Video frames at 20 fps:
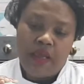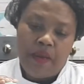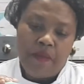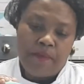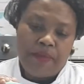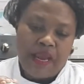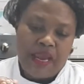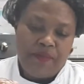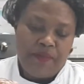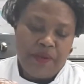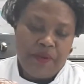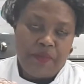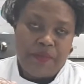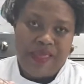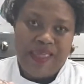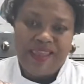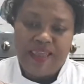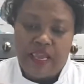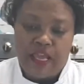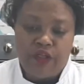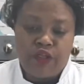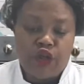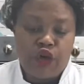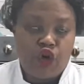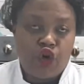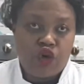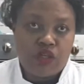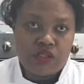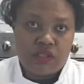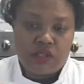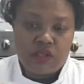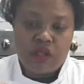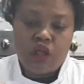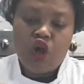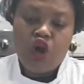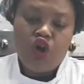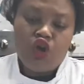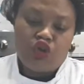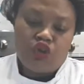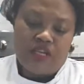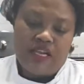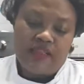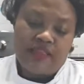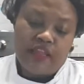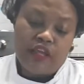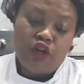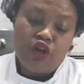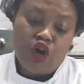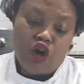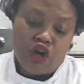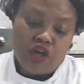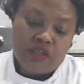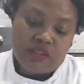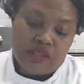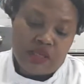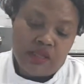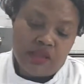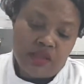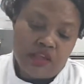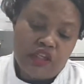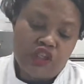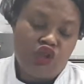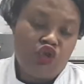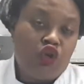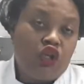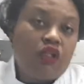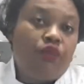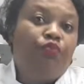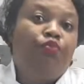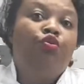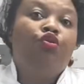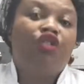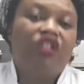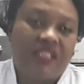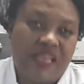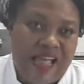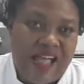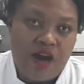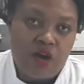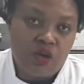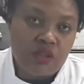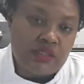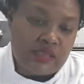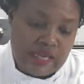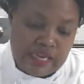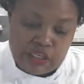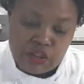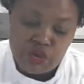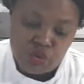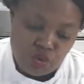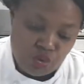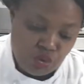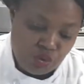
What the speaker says: piping bag and the nozzle so that the nozzle is not pushed out as you're